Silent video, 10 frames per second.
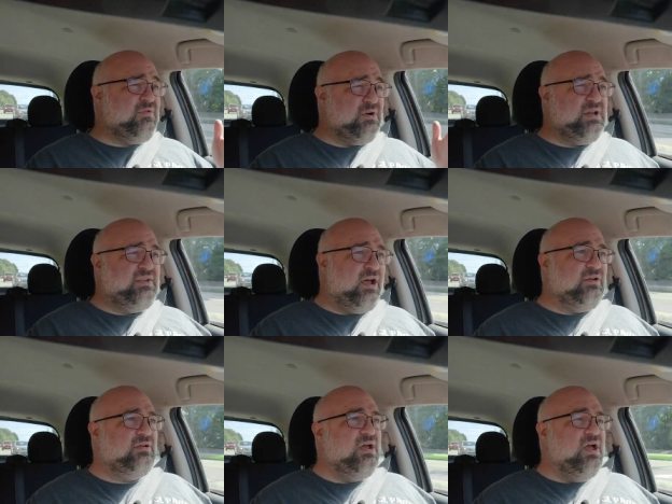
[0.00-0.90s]
if you're an
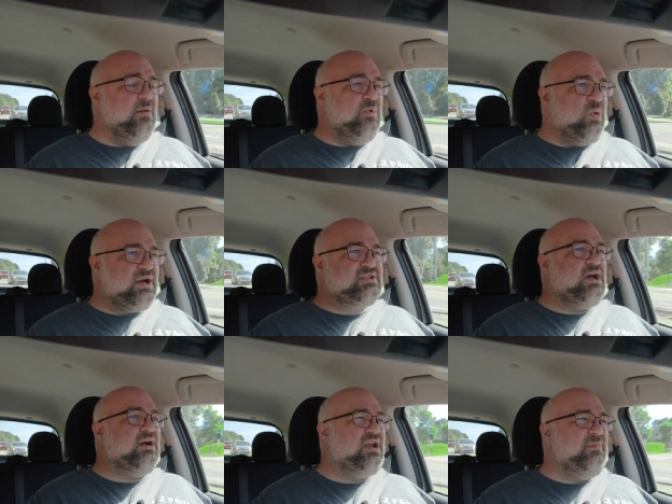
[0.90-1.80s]
adult, but we're
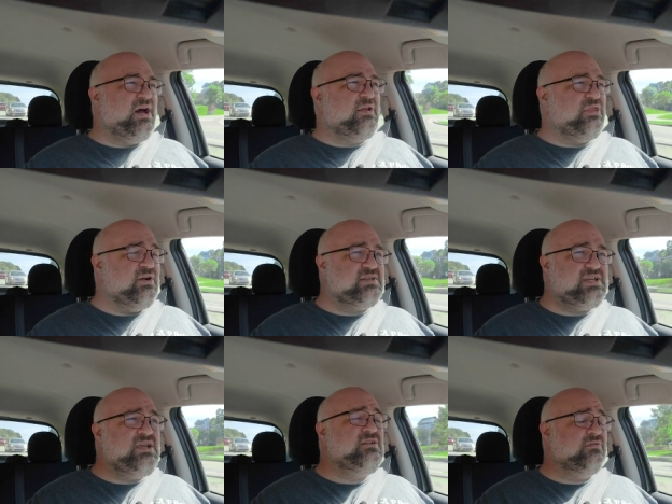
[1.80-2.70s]
talking about a
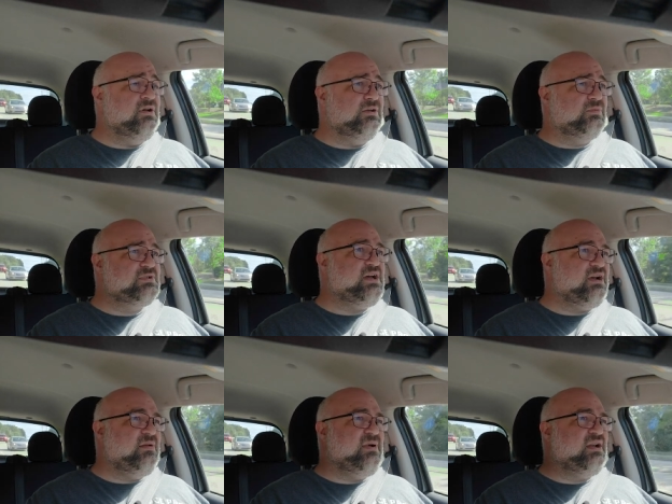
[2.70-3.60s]
13-year-old. We're
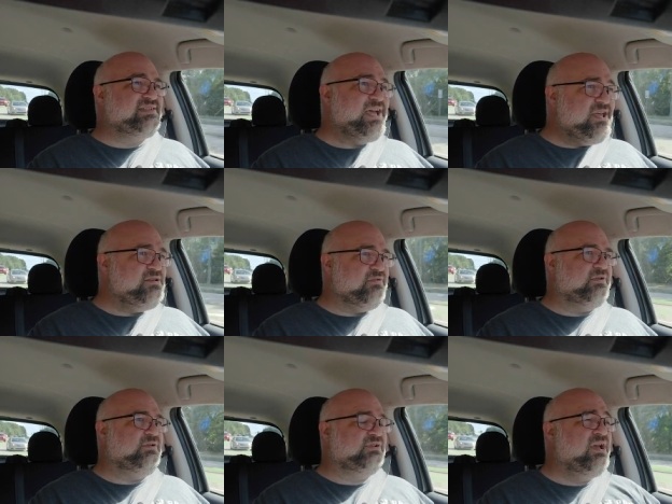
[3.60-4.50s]
talking about a
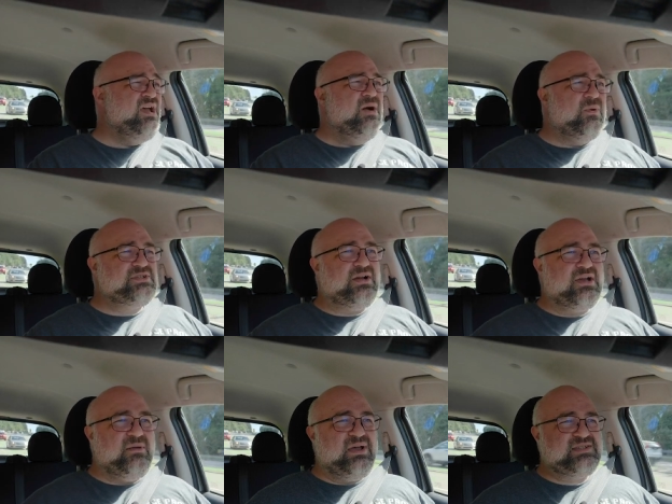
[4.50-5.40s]
10-year-old. We're
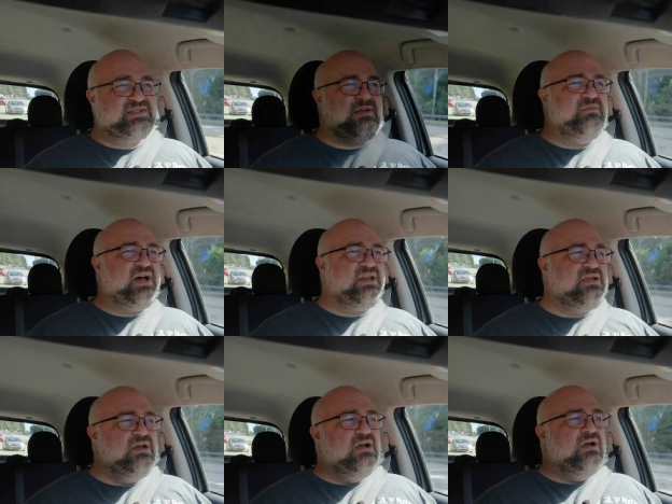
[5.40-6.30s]
talking about
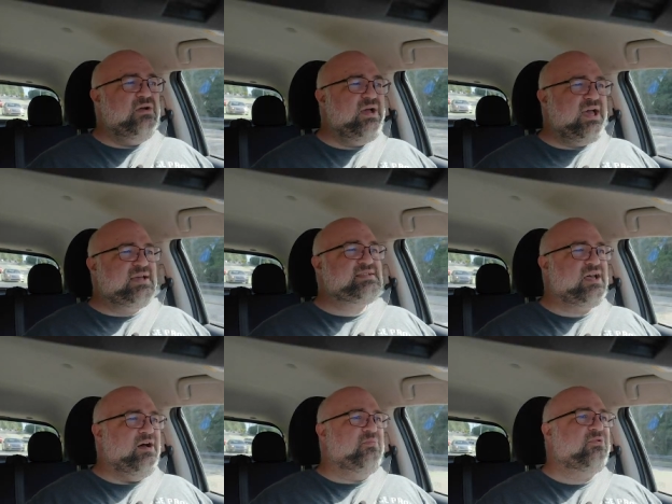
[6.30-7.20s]
somebody who has
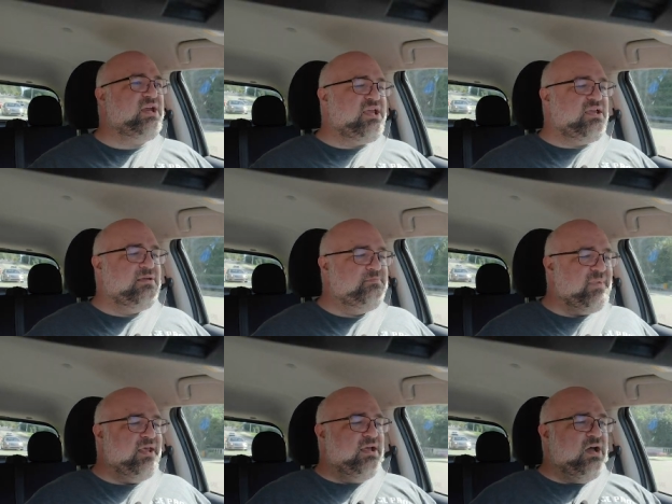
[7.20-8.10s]
a pretty,
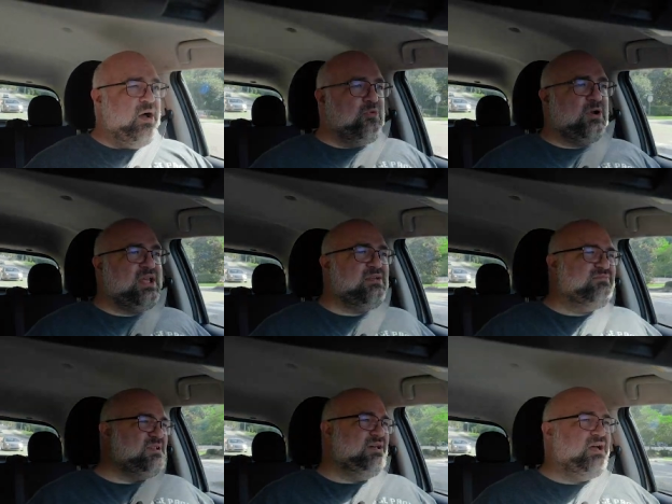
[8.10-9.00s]

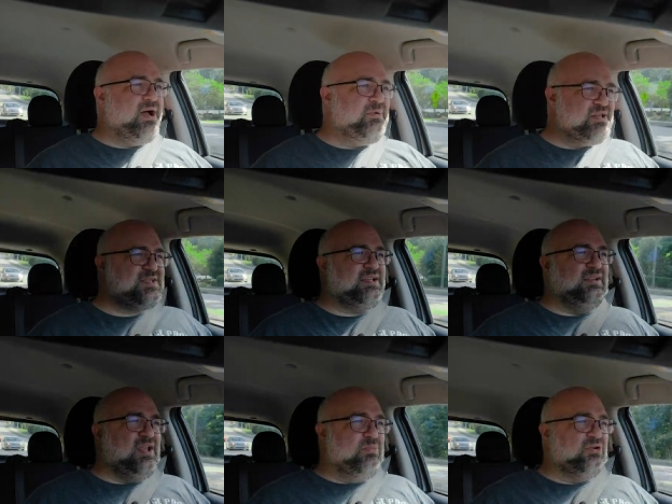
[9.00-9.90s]
I'm going to say
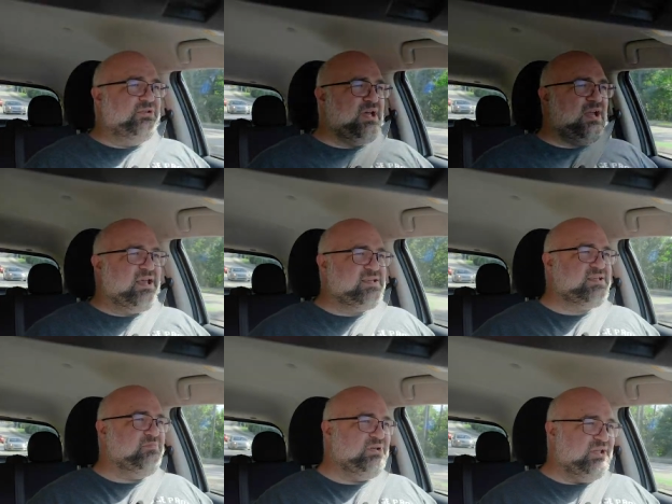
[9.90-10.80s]
liberal, not
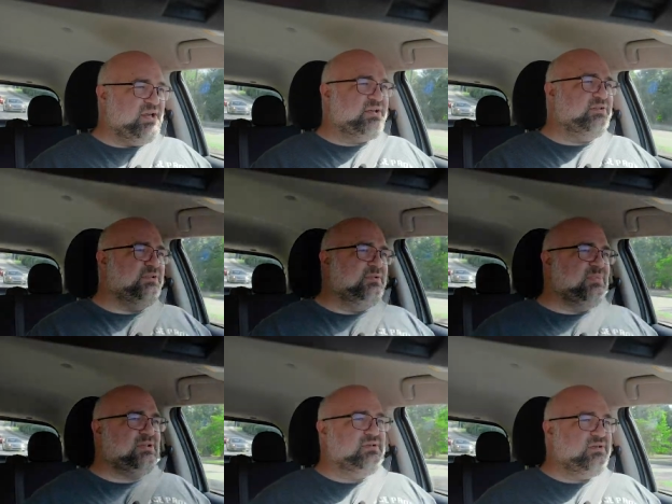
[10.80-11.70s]
as in political,
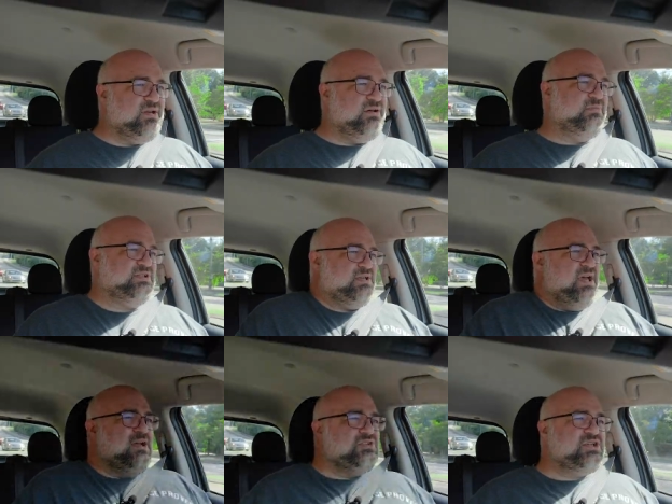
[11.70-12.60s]
but,
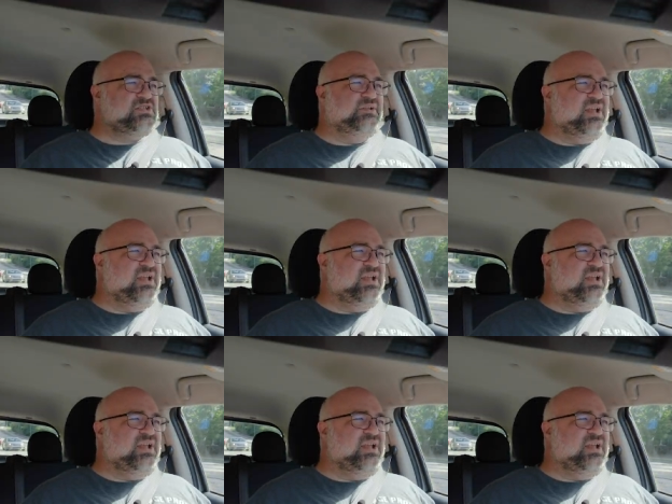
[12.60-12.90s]
but just